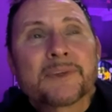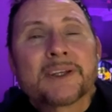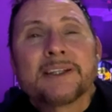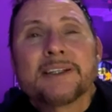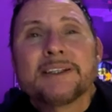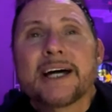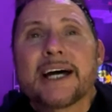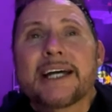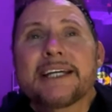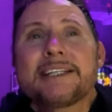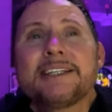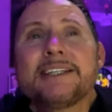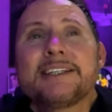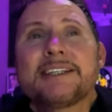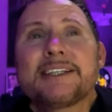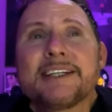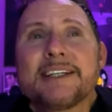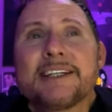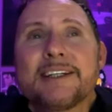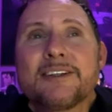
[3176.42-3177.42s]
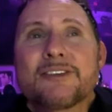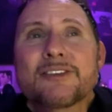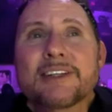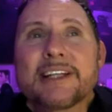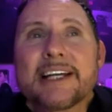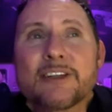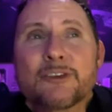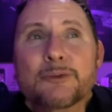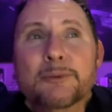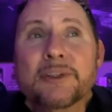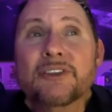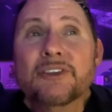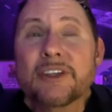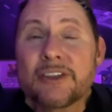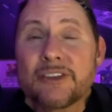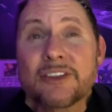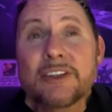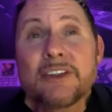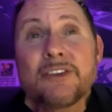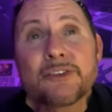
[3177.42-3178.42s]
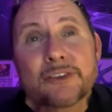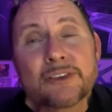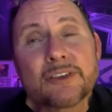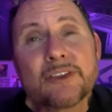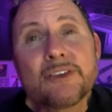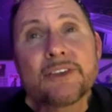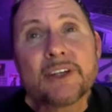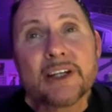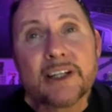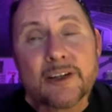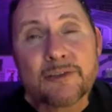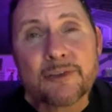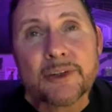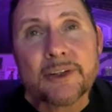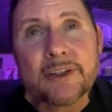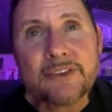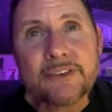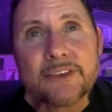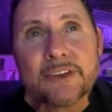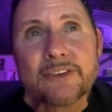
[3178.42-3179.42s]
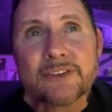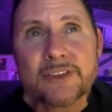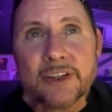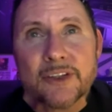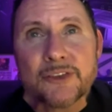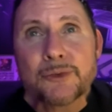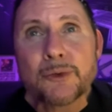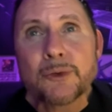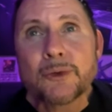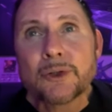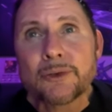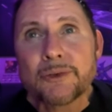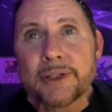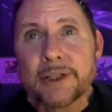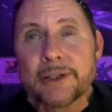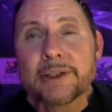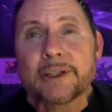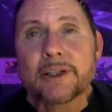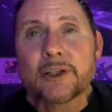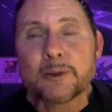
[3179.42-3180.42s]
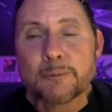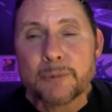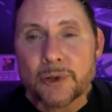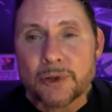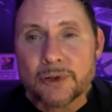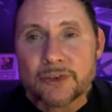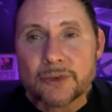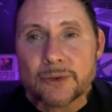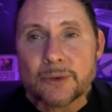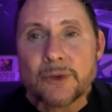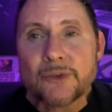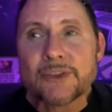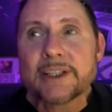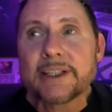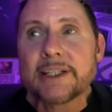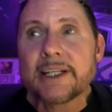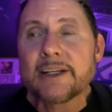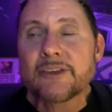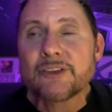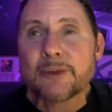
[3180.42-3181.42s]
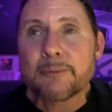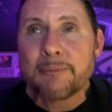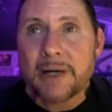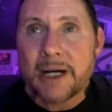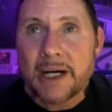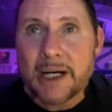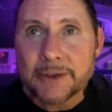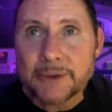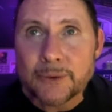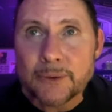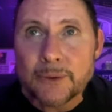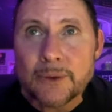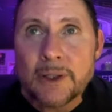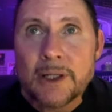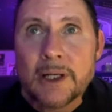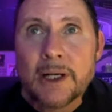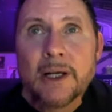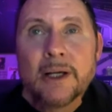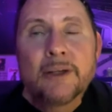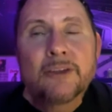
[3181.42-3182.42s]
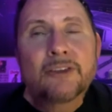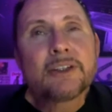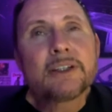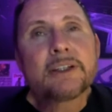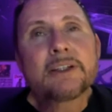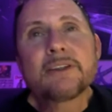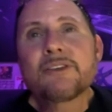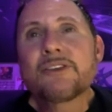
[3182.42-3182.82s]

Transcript: Nike Kids last month. Yeah, she's got a very successful career in commercials and as a model. She can